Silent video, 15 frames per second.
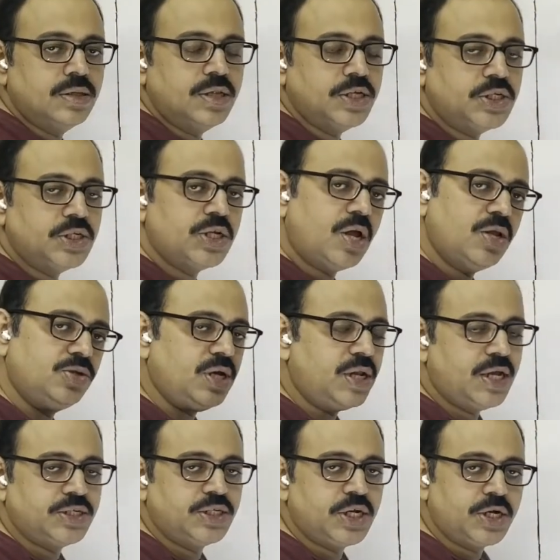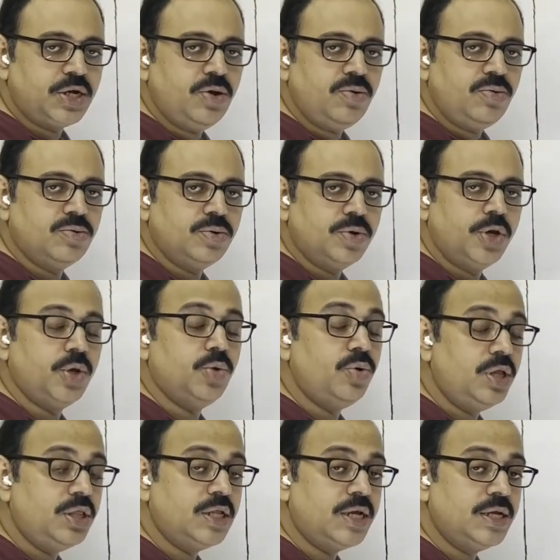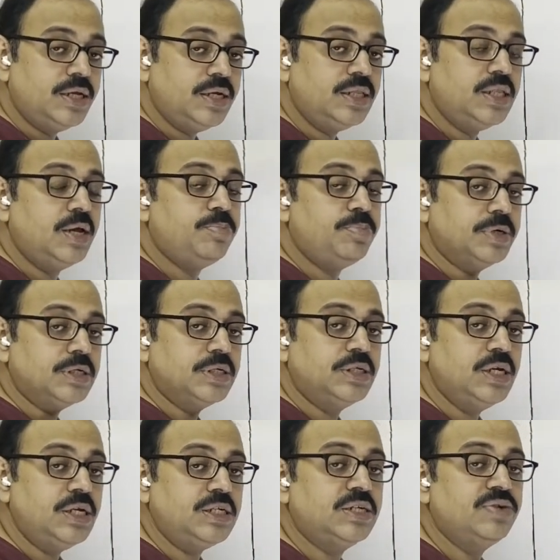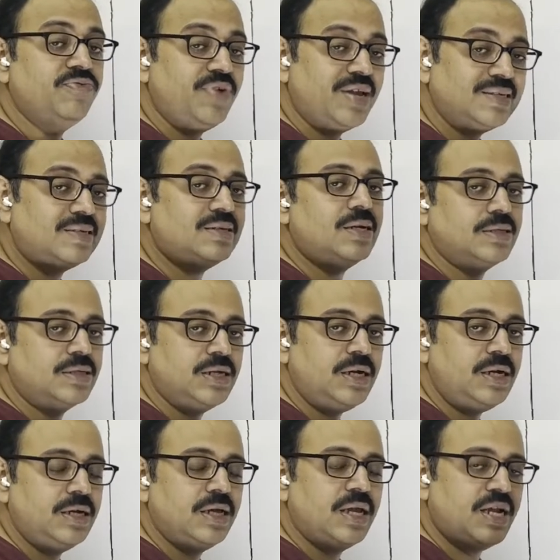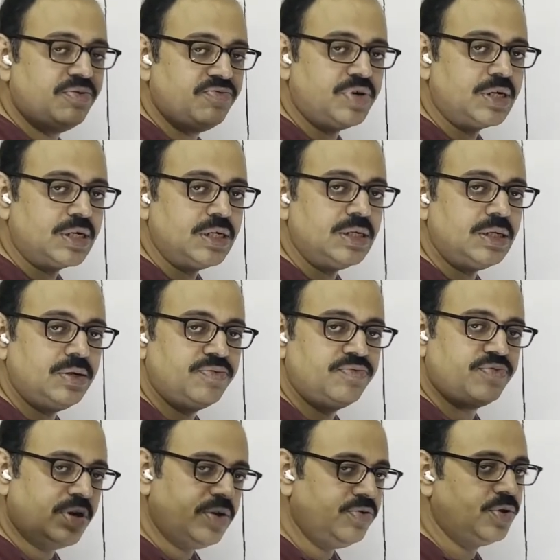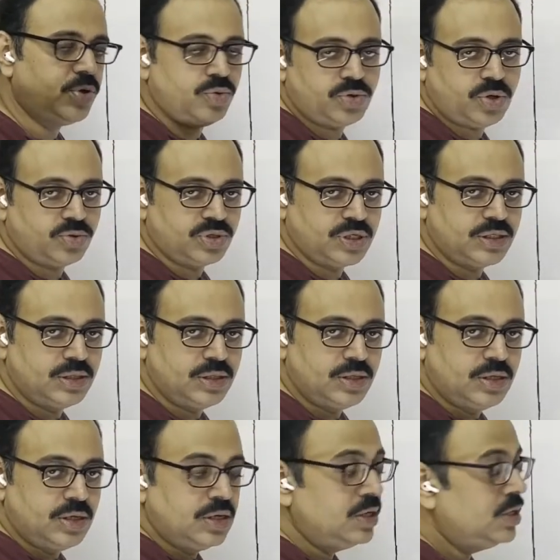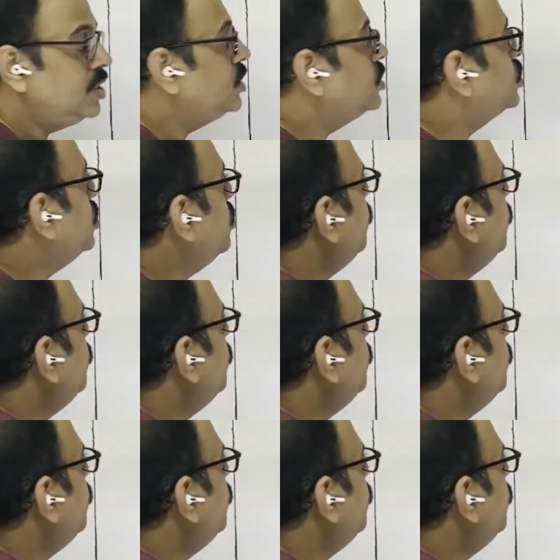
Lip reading: this is also an asset now. During the year they purchased fixed asset inverter for 2,000. So